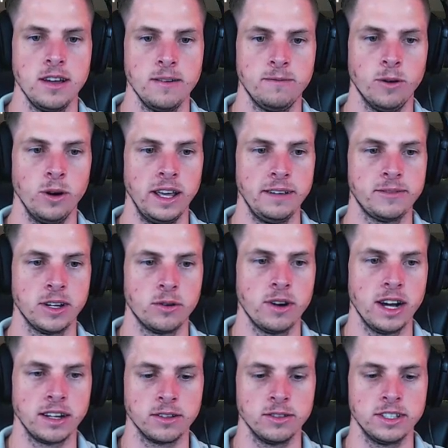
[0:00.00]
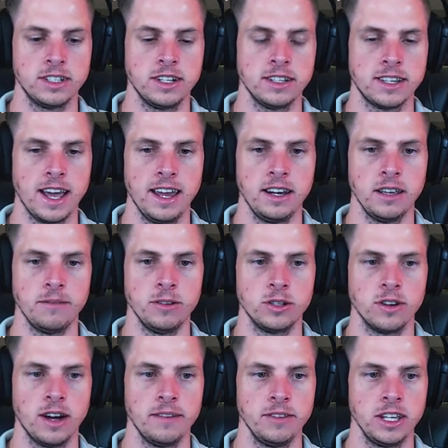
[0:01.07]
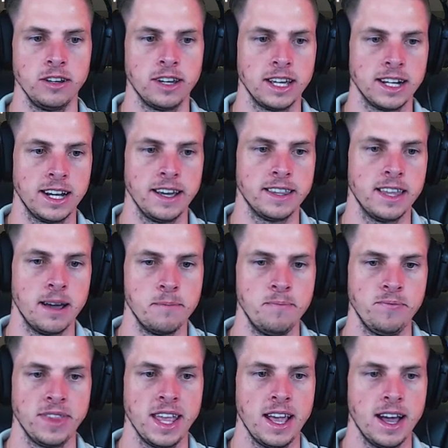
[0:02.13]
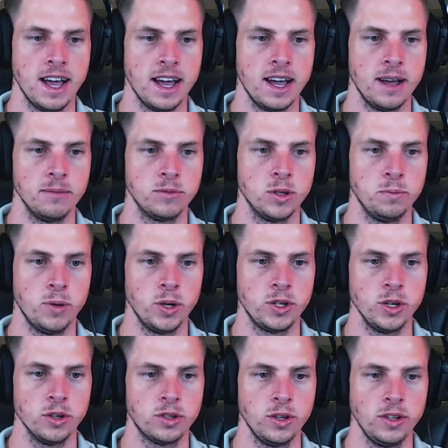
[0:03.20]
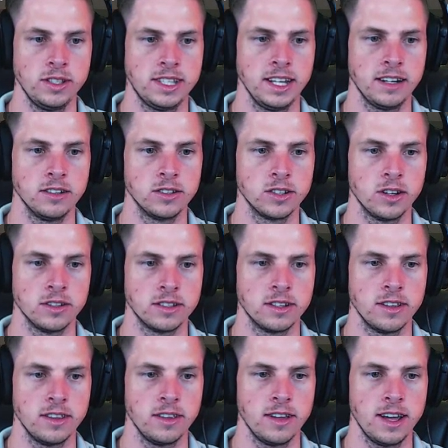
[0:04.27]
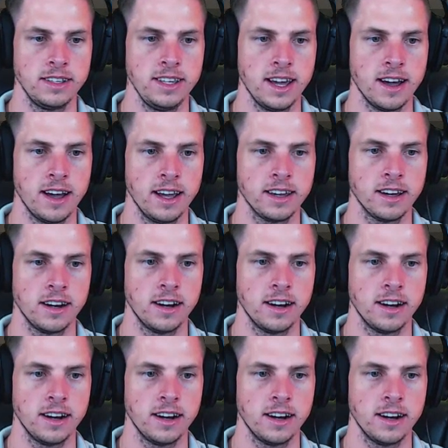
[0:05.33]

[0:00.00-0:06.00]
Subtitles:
for left and right because it's just handy. If you're driving, you can click them to put your turn signals on. So yeah, I kind of